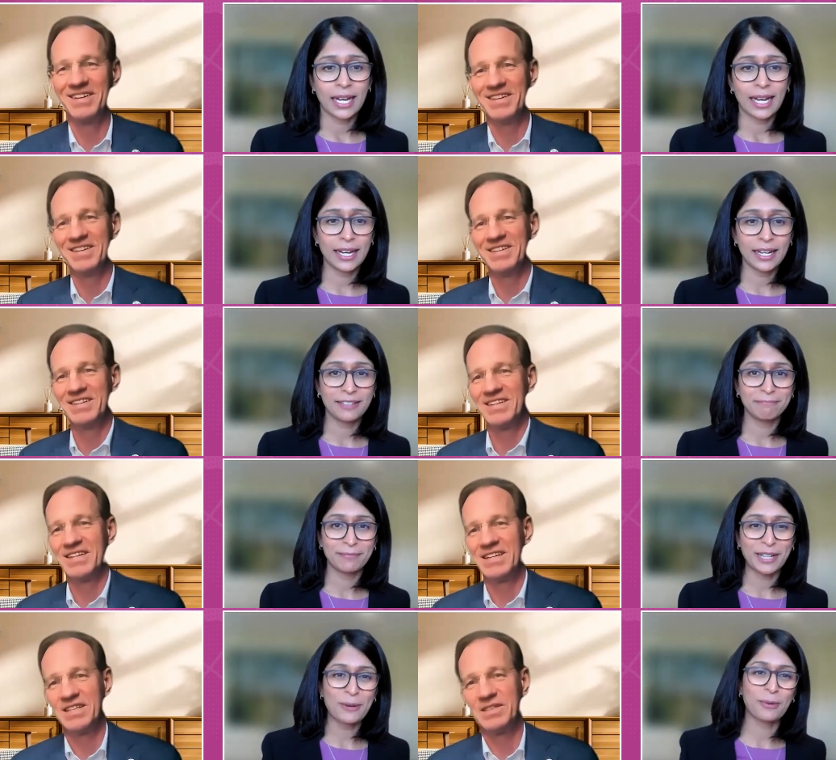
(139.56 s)

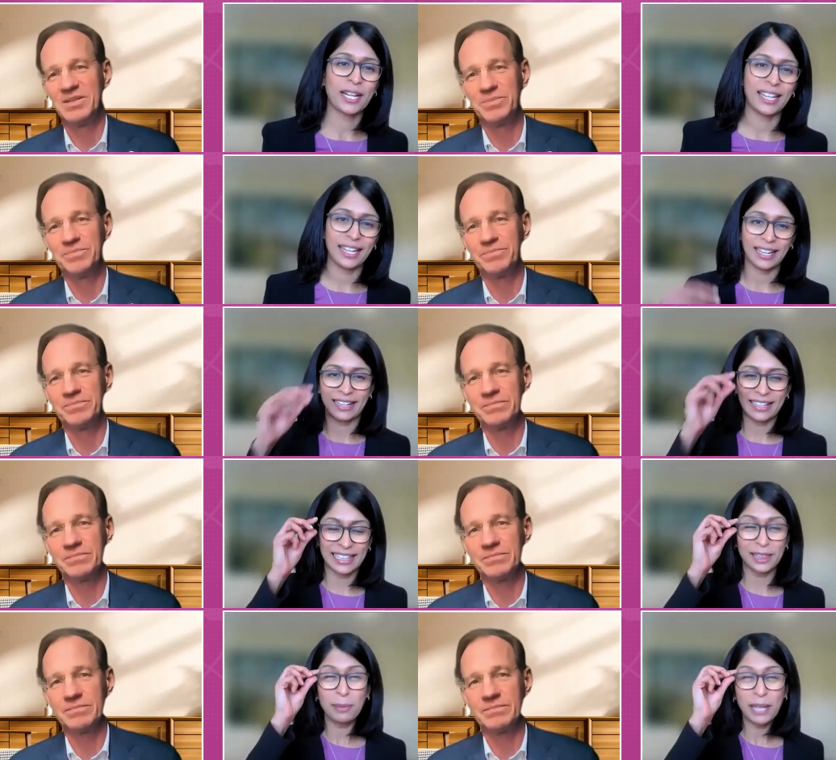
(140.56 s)
Speaker 1: um we
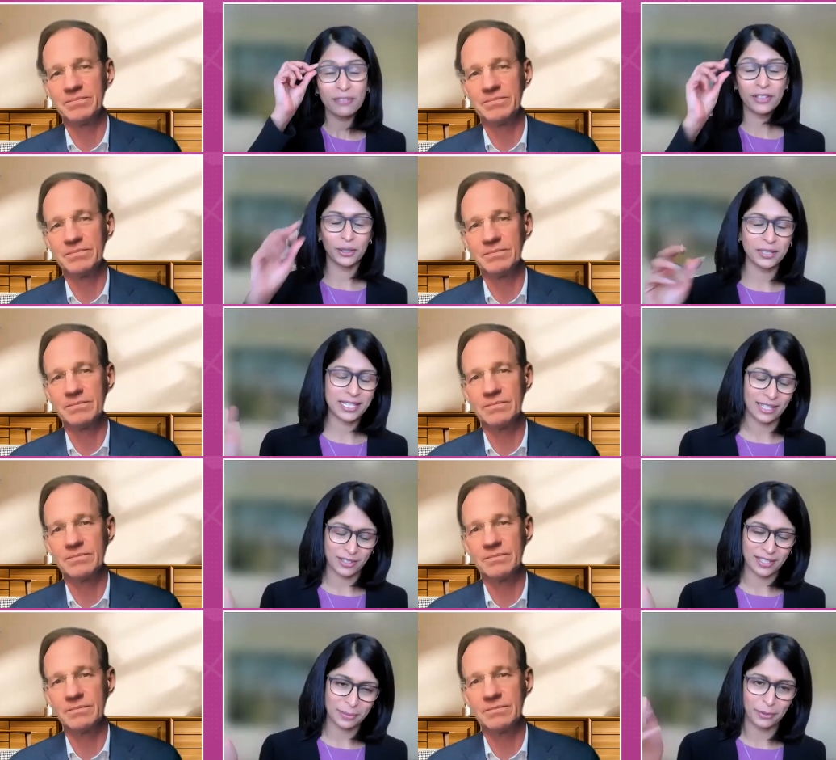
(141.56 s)
it'll be a few
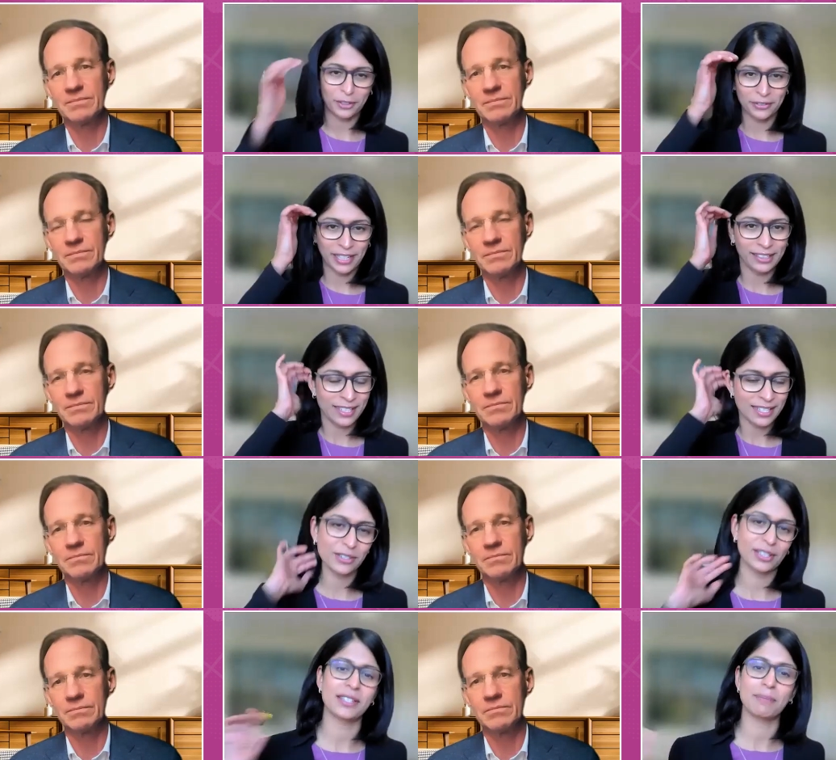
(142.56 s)
decisions before a final
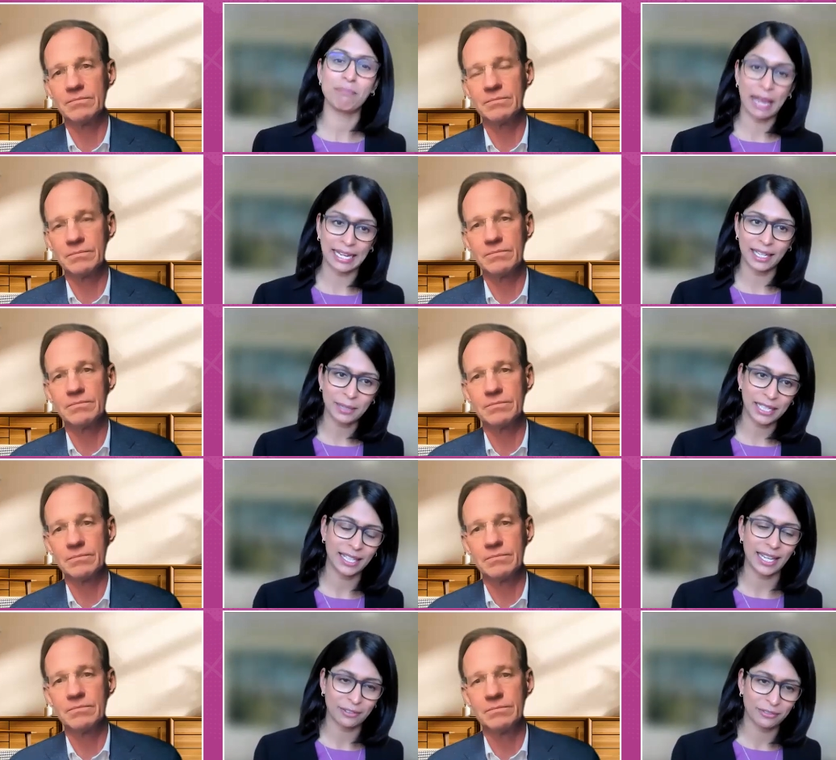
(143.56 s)
decision is made by
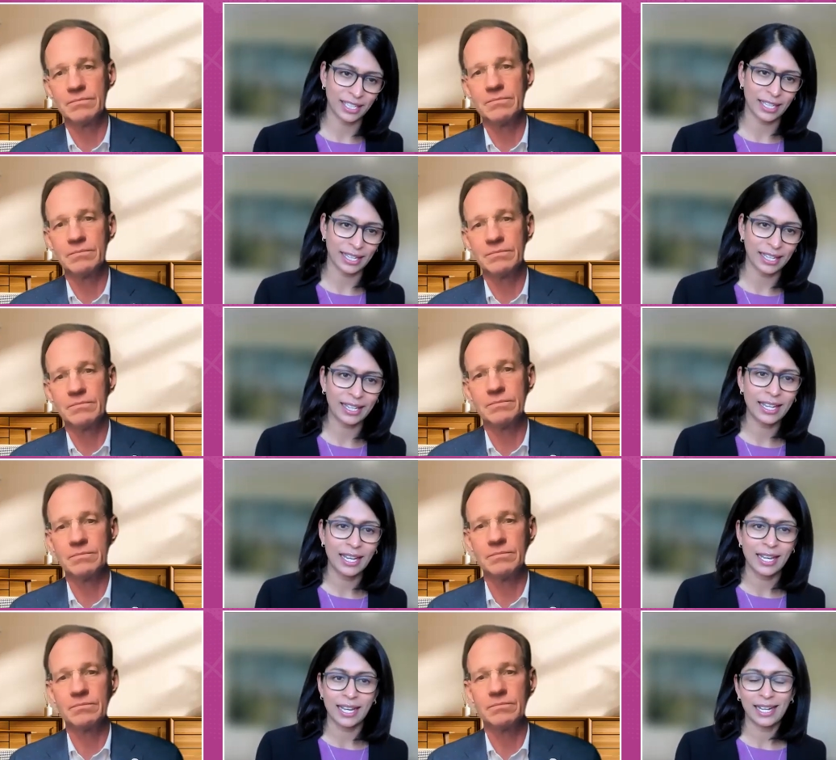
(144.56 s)
the fda
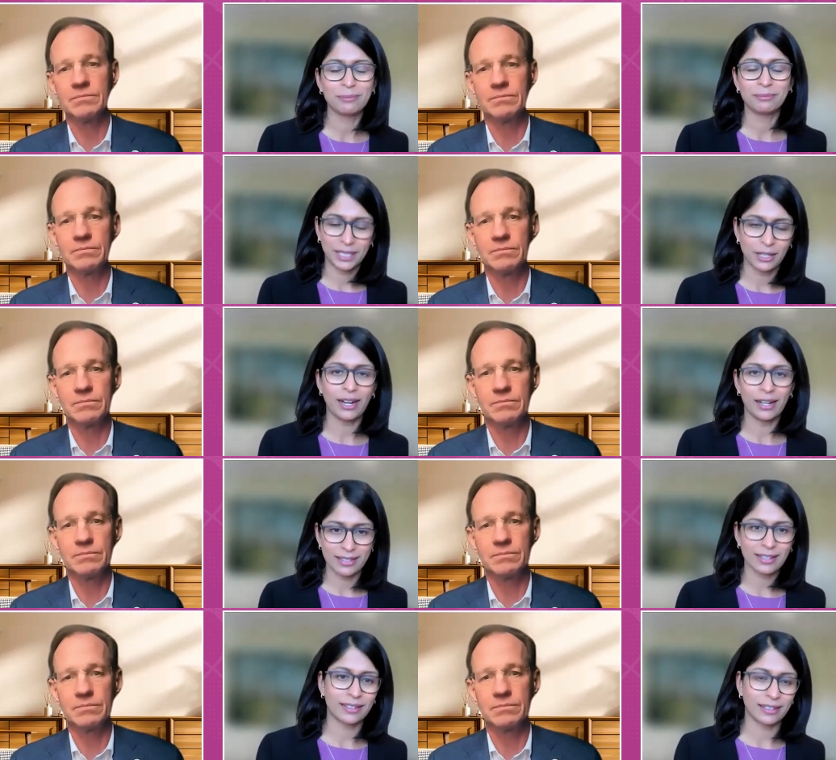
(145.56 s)
um, but
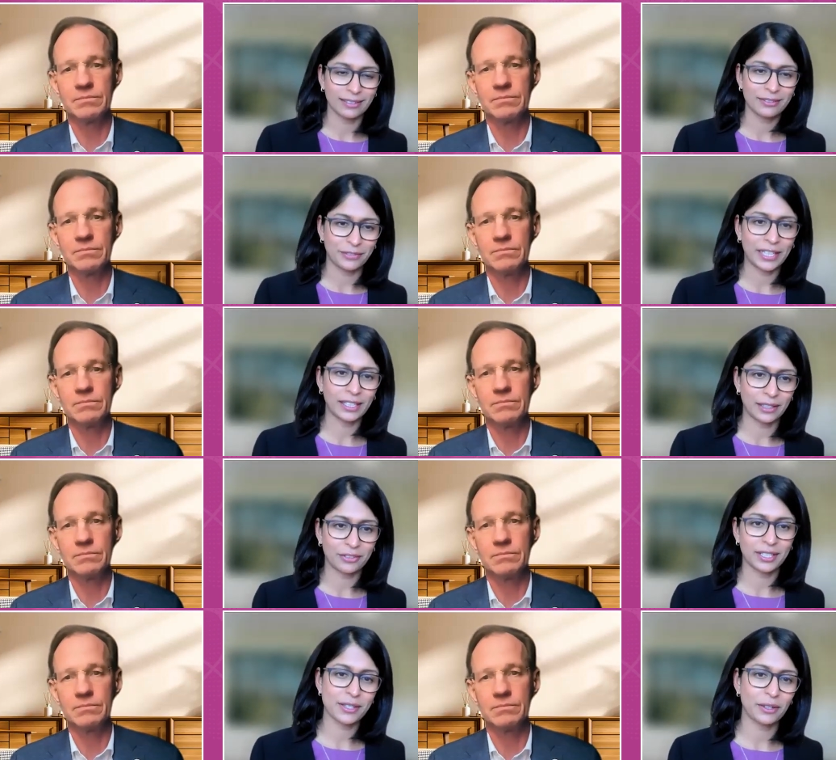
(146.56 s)
odds are
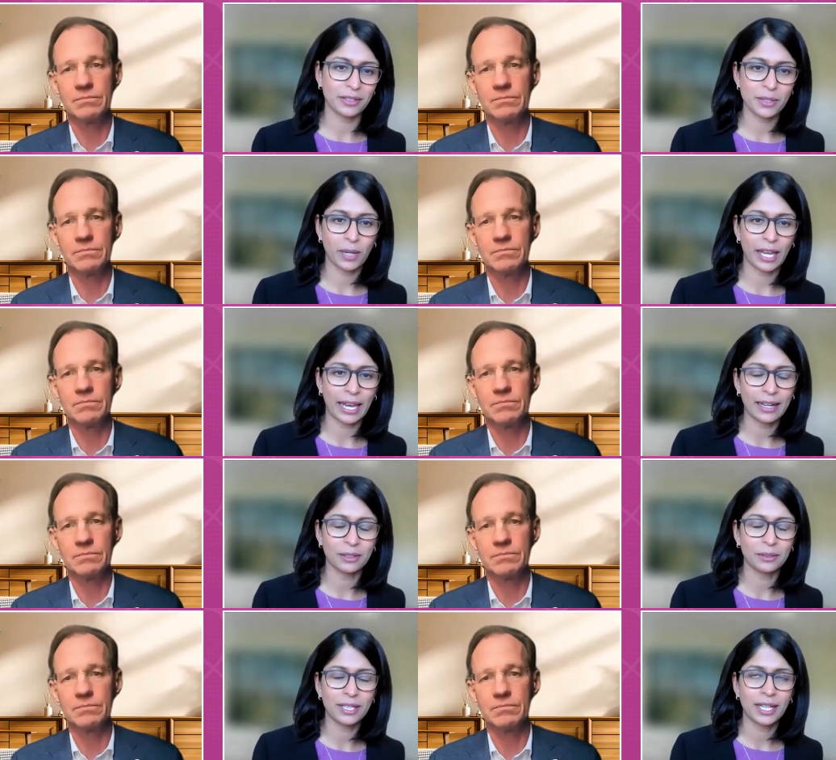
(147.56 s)
phenylephrine is on its way
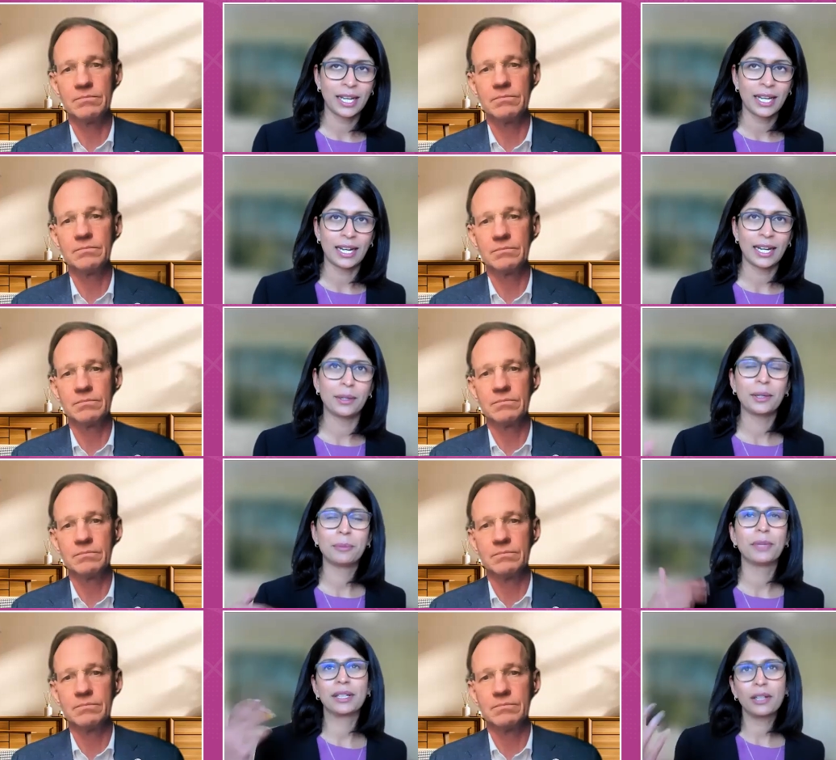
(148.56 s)
out
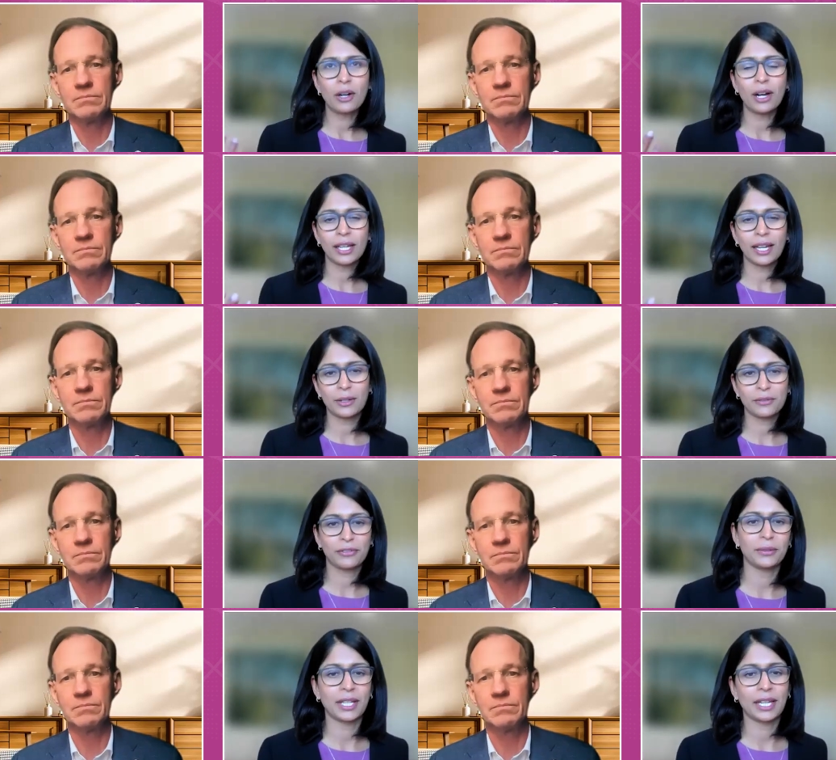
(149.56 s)
um, but calling out a
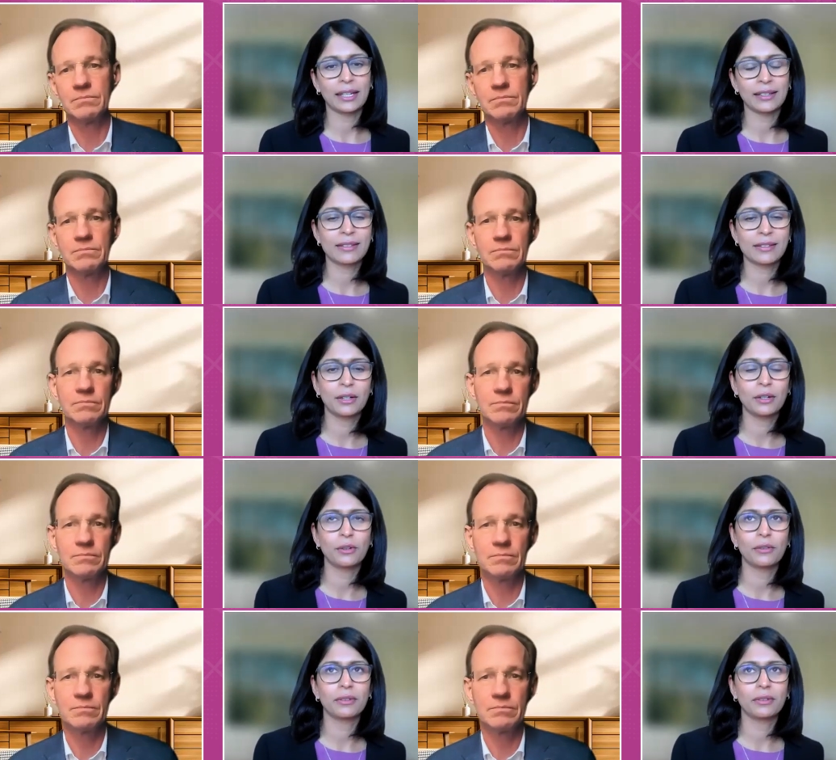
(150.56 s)
few things
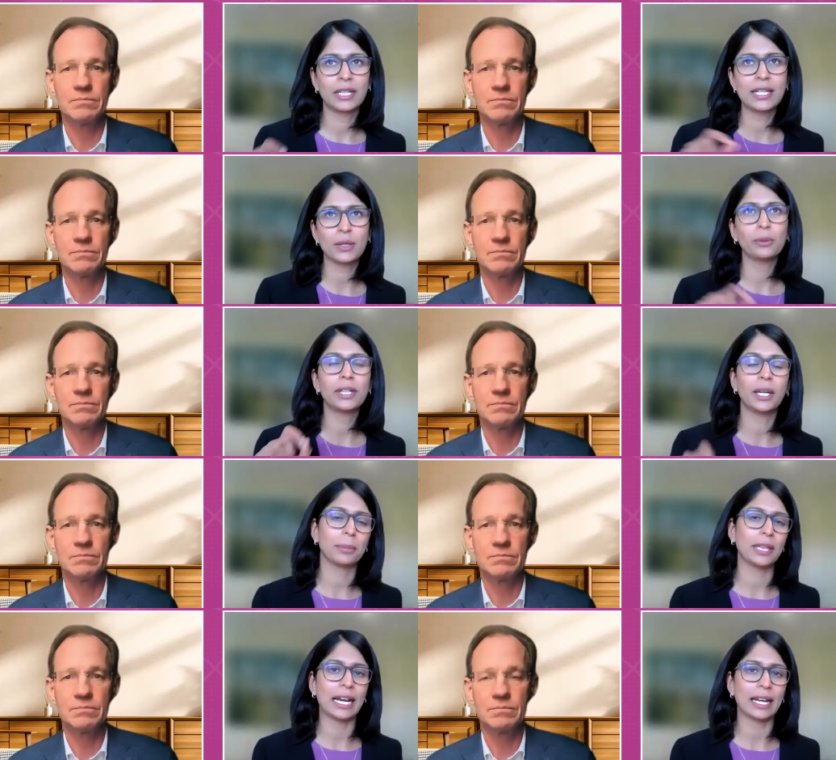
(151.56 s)
so this only
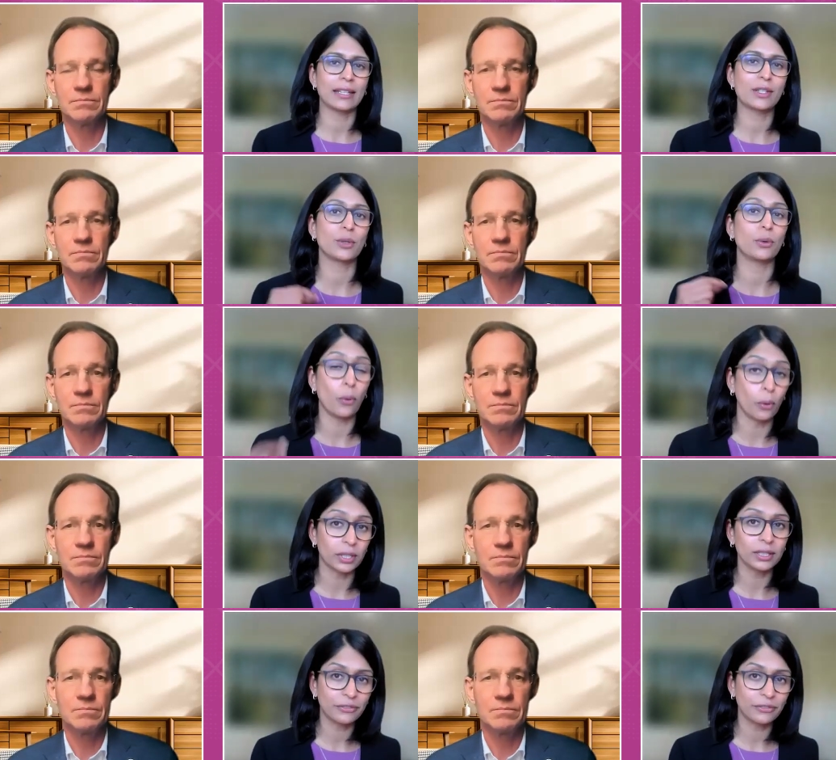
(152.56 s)
applies to oral